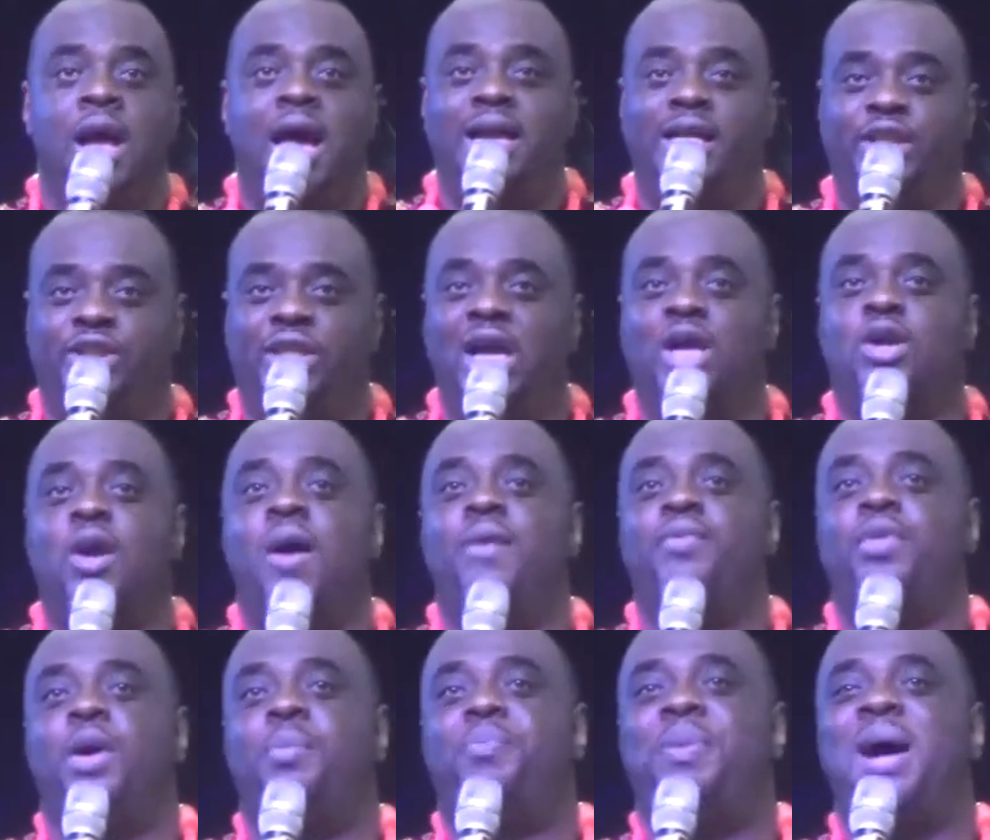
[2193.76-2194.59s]
And it shall
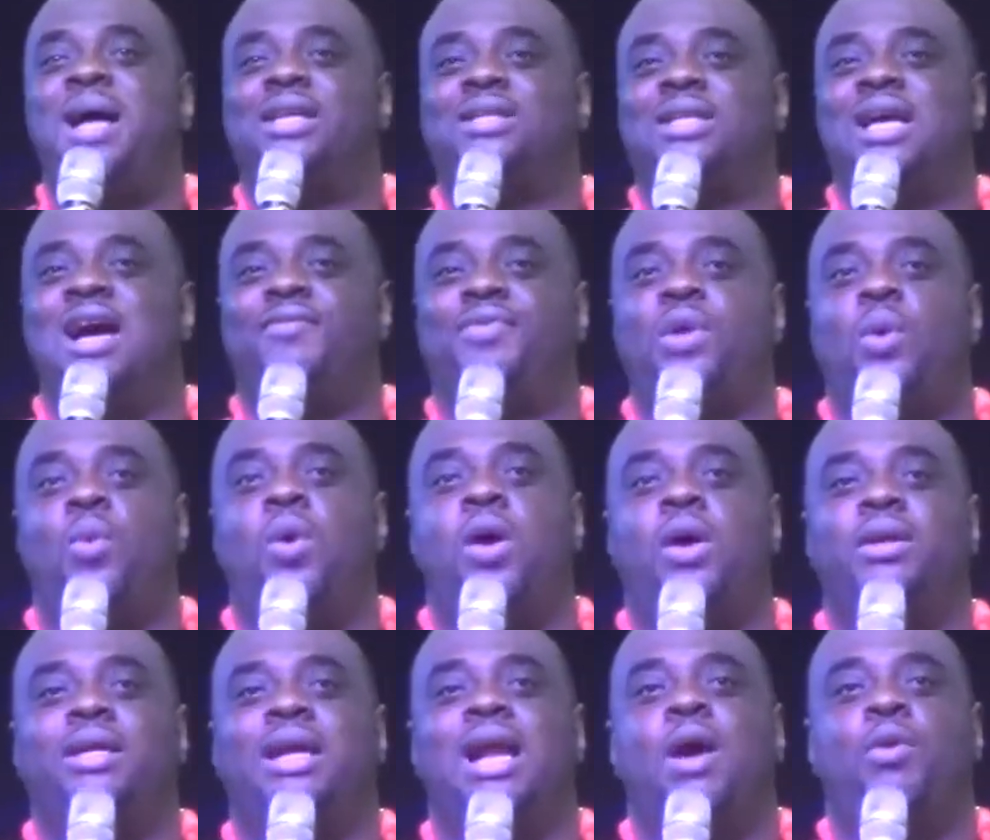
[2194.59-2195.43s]
come to pass
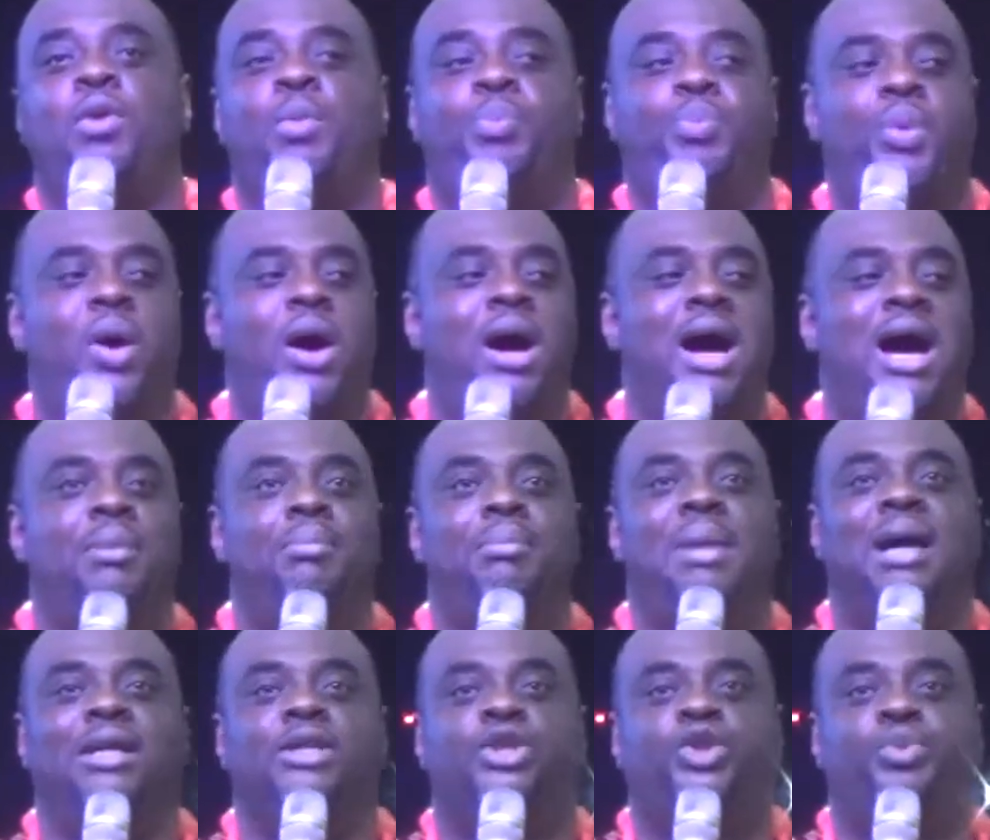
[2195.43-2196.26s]
afterward that I will pour
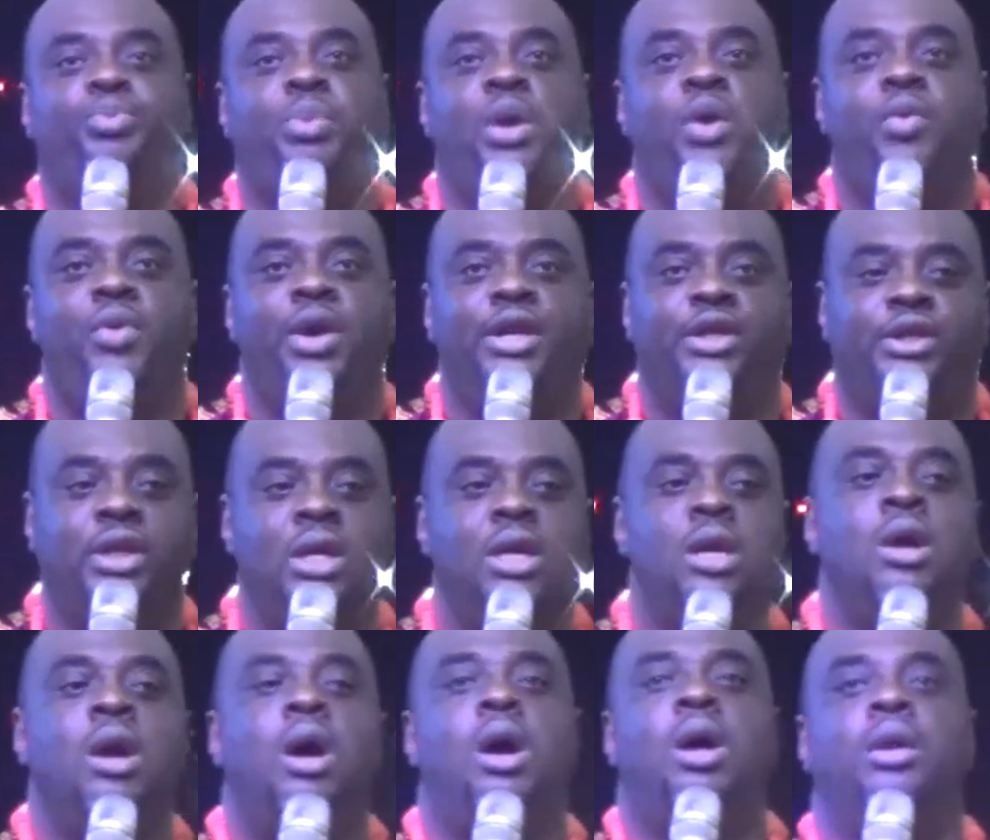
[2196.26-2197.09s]
out my spirit
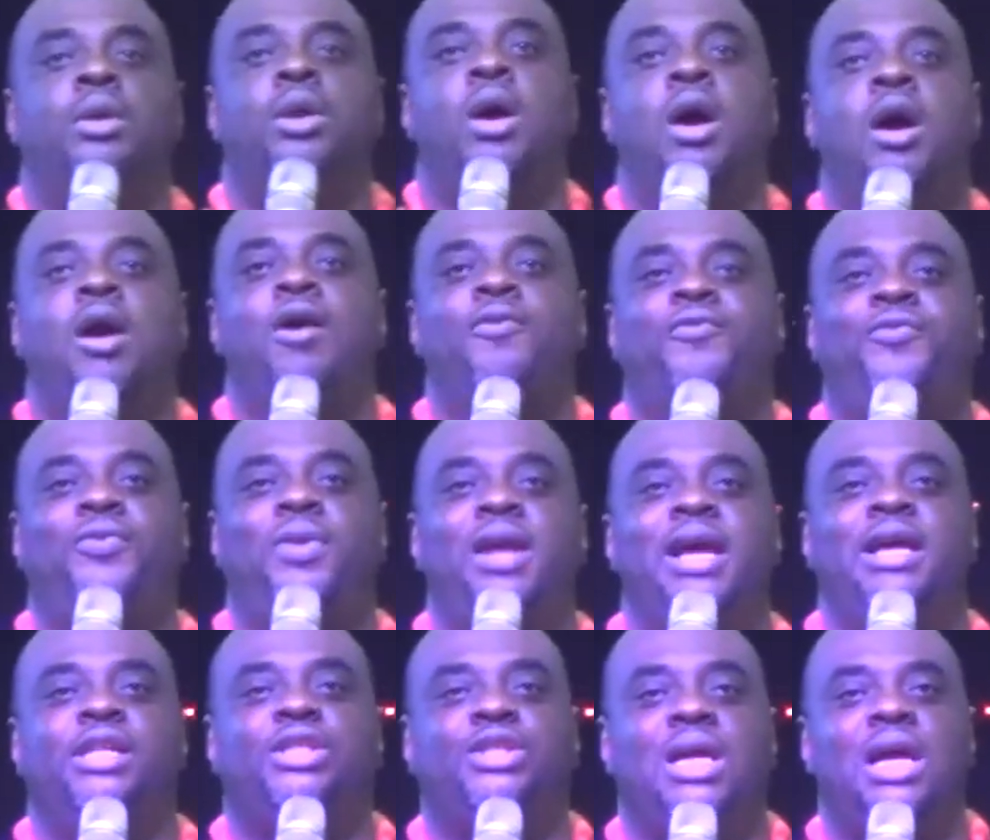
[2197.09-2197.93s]
on all
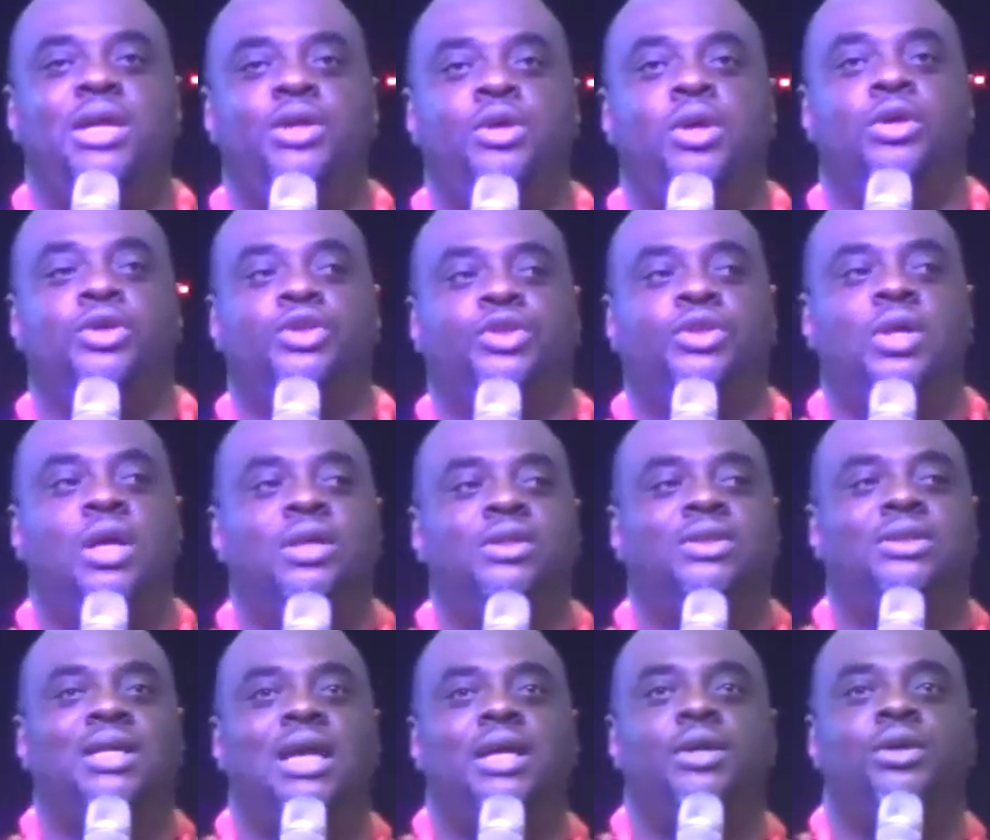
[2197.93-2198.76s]
flesh, and your
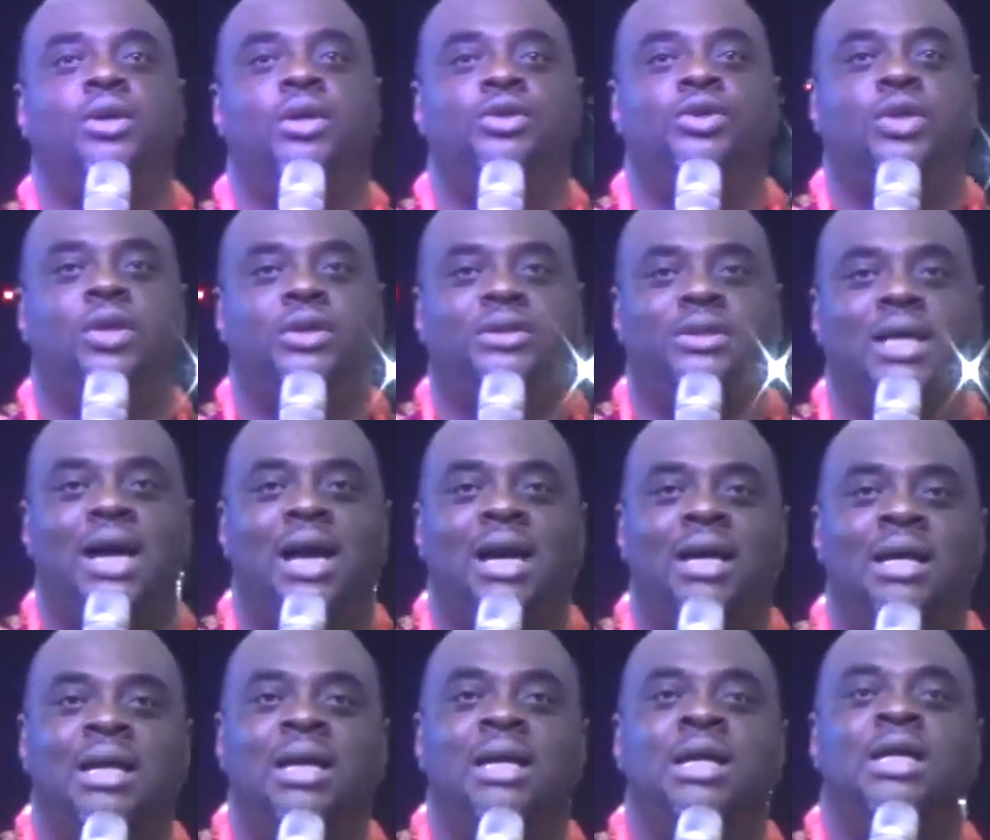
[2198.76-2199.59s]
sons and your
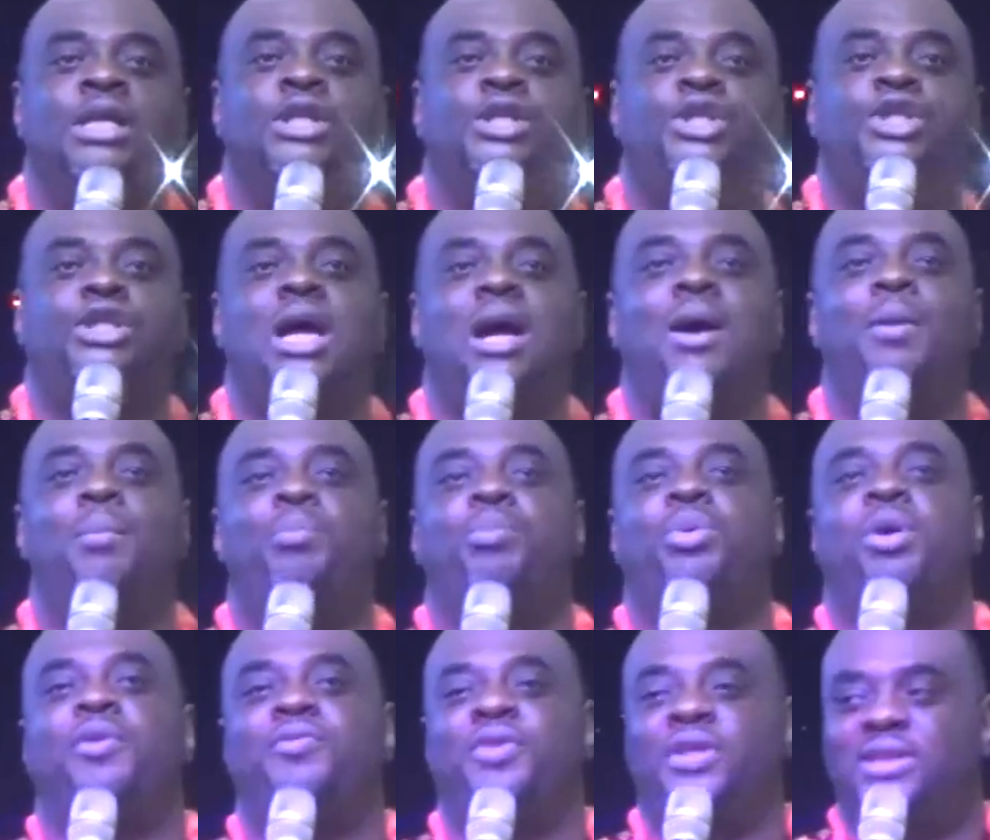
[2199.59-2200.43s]
daughter shall
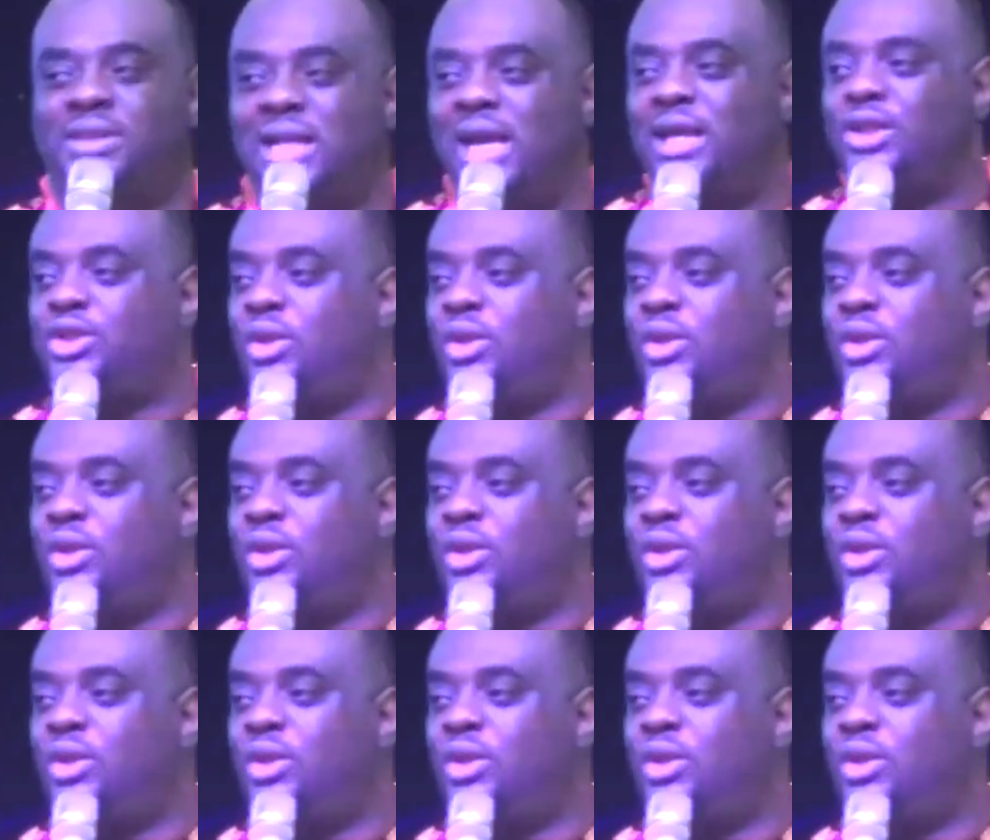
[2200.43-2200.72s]
prophesy.